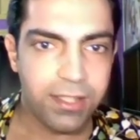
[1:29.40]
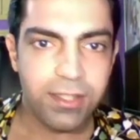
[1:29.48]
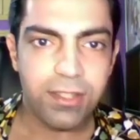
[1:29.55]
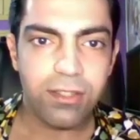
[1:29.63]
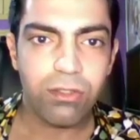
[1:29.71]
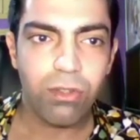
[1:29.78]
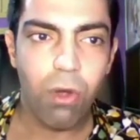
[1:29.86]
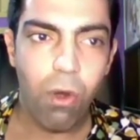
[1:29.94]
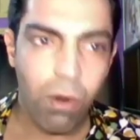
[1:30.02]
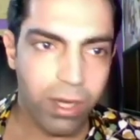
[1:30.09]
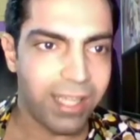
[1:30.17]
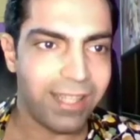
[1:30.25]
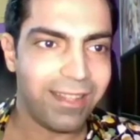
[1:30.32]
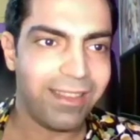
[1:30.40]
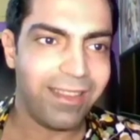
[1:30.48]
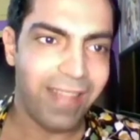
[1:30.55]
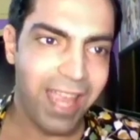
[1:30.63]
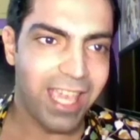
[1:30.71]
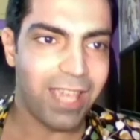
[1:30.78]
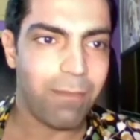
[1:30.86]
its
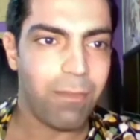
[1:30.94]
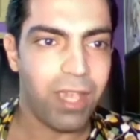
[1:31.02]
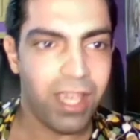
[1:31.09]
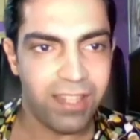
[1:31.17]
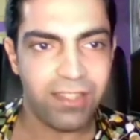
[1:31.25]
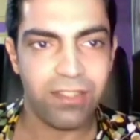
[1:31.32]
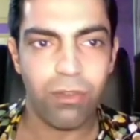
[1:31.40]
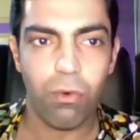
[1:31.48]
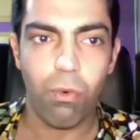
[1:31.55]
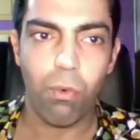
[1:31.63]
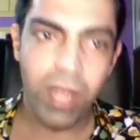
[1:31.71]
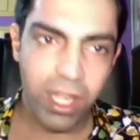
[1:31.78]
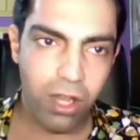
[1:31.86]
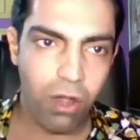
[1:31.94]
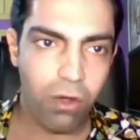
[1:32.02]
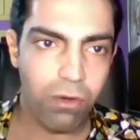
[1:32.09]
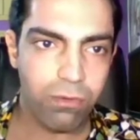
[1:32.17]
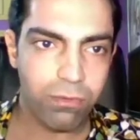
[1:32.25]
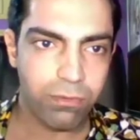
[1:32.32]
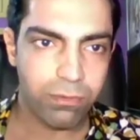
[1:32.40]
token name is
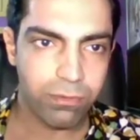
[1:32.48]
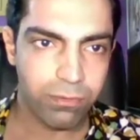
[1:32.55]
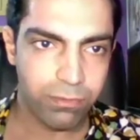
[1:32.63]
WIGO,